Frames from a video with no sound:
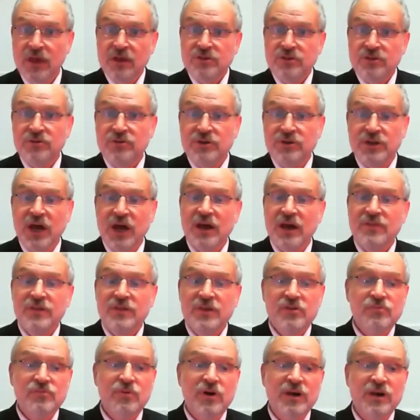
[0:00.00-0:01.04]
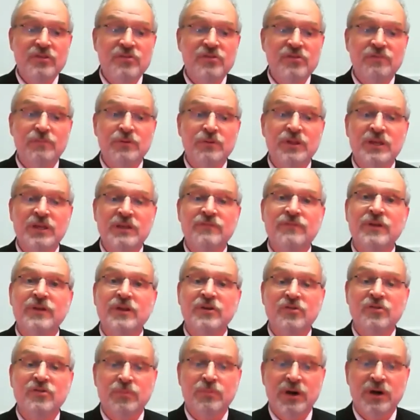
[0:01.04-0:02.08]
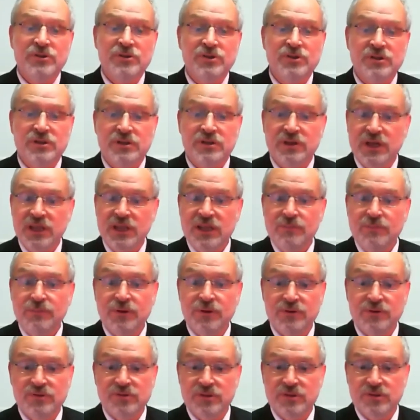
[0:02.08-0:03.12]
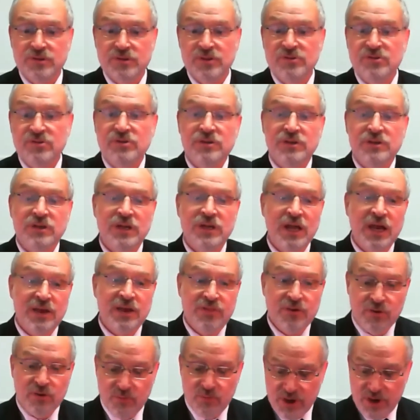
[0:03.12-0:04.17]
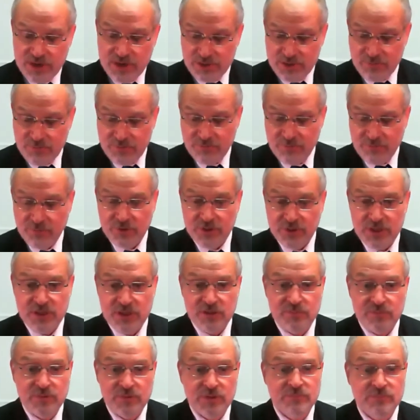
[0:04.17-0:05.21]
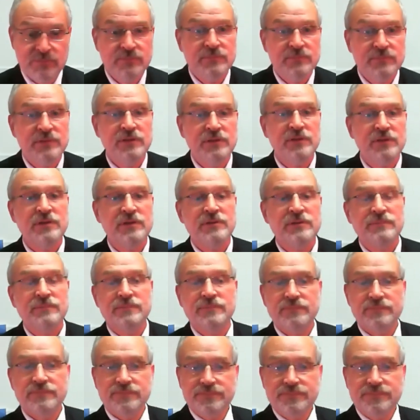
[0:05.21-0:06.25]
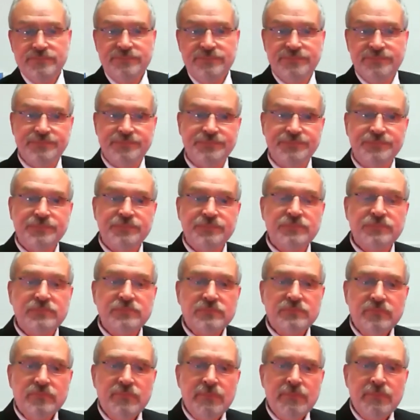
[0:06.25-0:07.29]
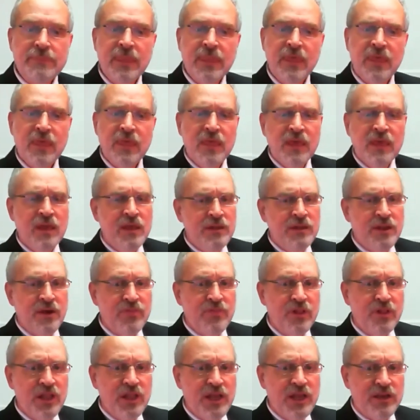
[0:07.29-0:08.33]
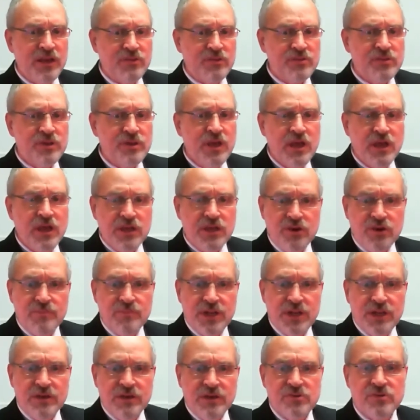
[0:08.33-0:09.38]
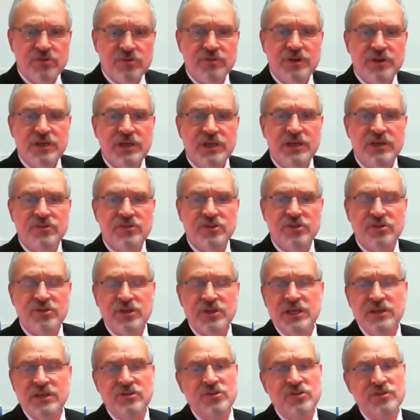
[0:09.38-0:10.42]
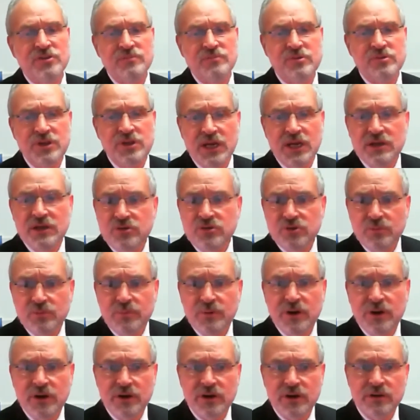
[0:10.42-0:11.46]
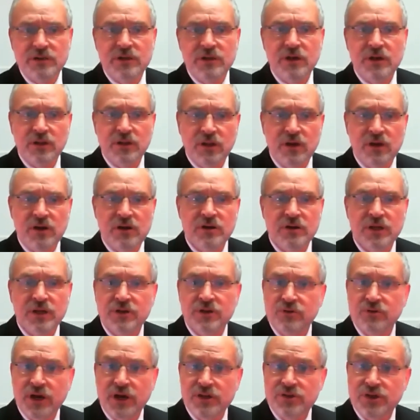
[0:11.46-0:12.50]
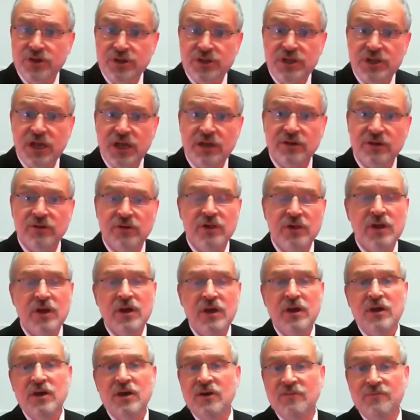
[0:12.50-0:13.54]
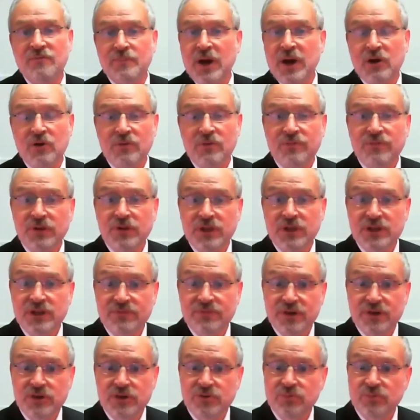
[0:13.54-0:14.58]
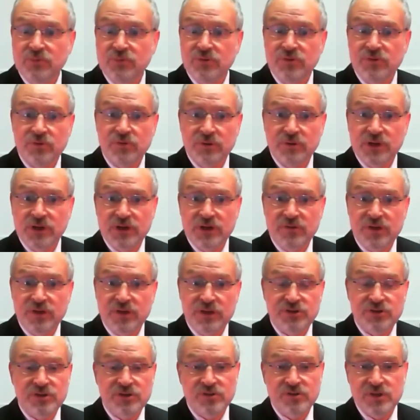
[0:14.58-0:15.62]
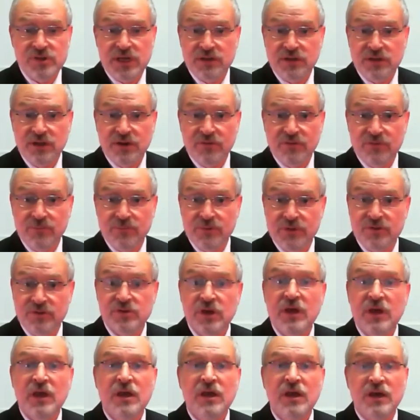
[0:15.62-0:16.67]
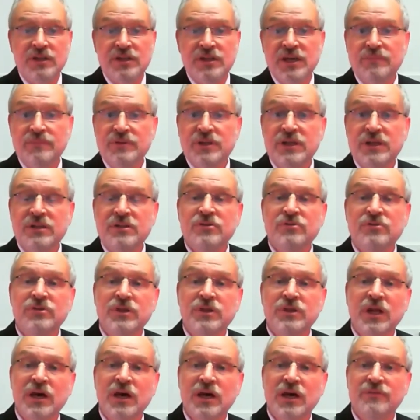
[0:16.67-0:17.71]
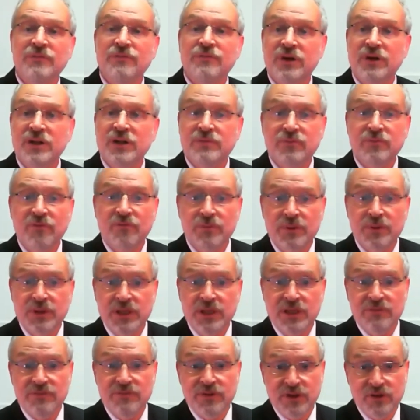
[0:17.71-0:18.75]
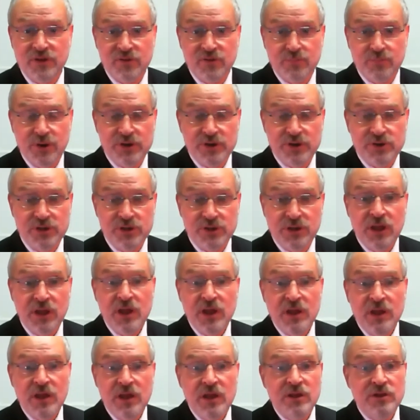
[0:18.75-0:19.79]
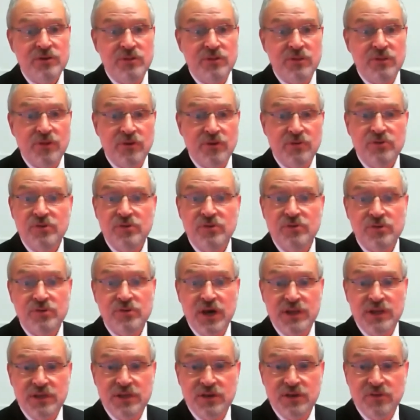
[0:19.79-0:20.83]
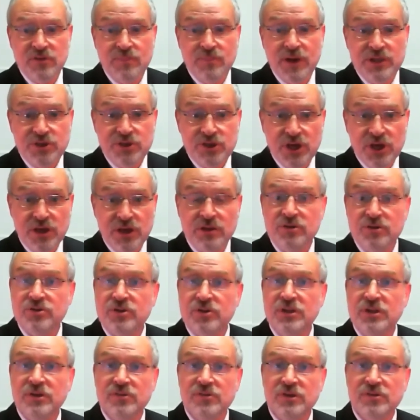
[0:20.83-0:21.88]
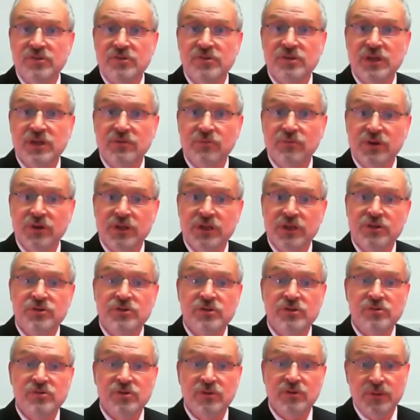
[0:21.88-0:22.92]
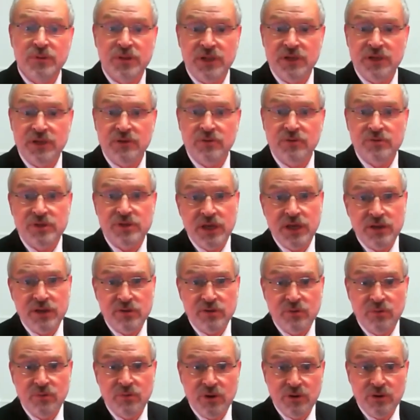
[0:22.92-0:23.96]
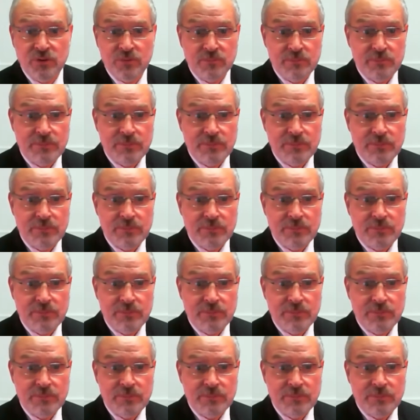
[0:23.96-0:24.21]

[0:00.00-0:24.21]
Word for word: To deny these rights of belief and expression to any persons is to deny their right to be fully human. Nonetheless, human history is in substantial part a long and tragic tale of powerful individuals, organizations, and governments attempting to deny freedom of belief and expression to those whose ideas might challenge the existing religious or political status quo.